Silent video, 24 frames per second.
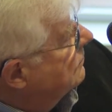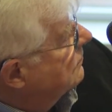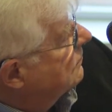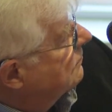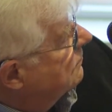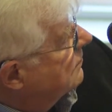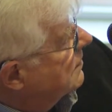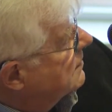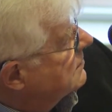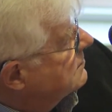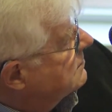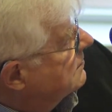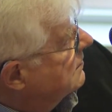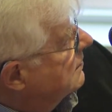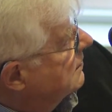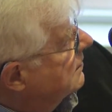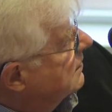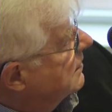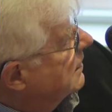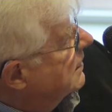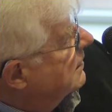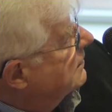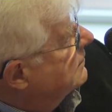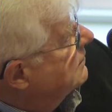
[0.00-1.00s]
for Russia
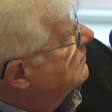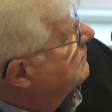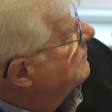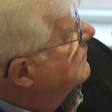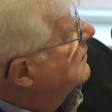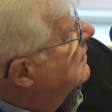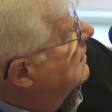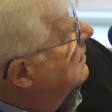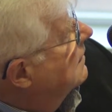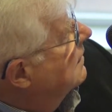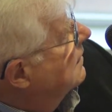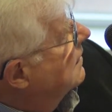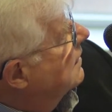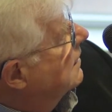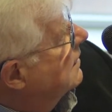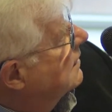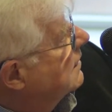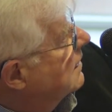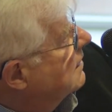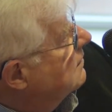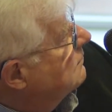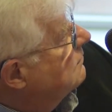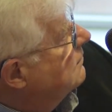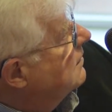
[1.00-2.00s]
yet. And
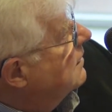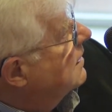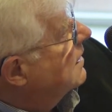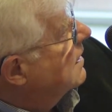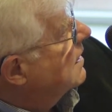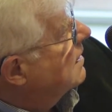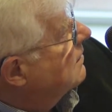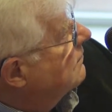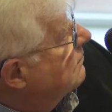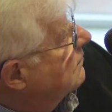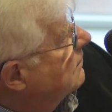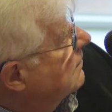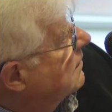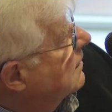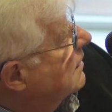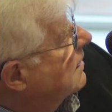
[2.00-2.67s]
then we have